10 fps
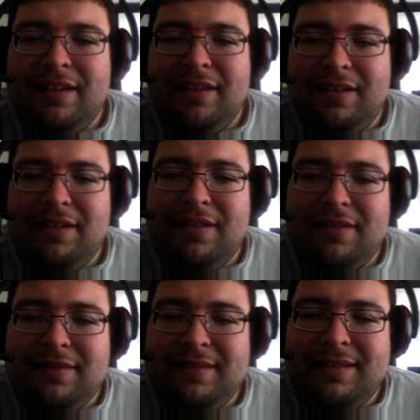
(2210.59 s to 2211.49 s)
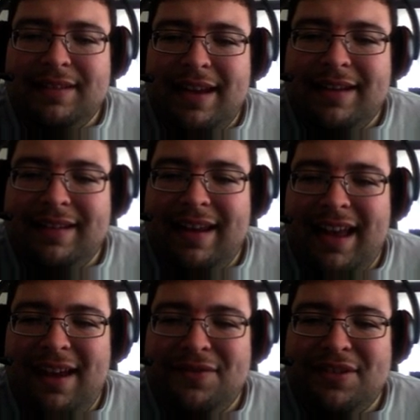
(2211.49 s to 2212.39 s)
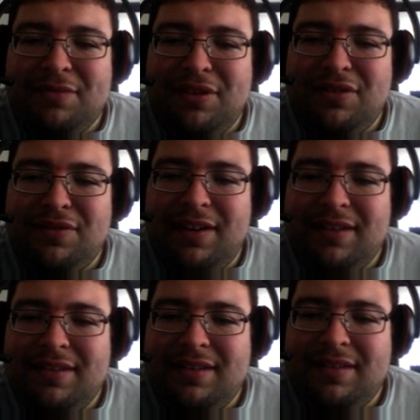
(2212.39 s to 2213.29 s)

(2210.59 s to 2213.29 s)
It's kind of... I have some close friends.